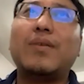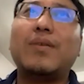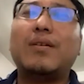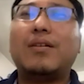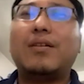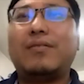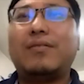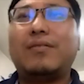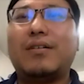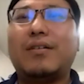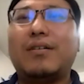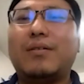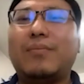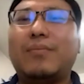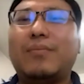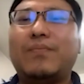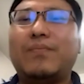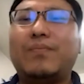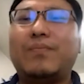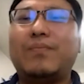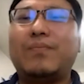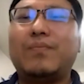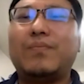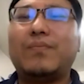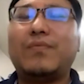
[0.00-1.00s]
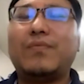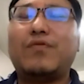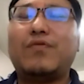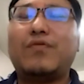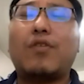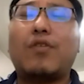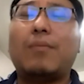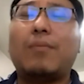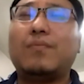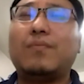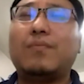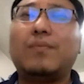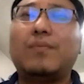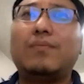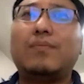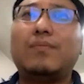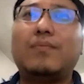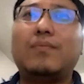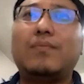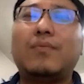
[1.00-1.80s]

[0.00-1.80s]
from Wuhan to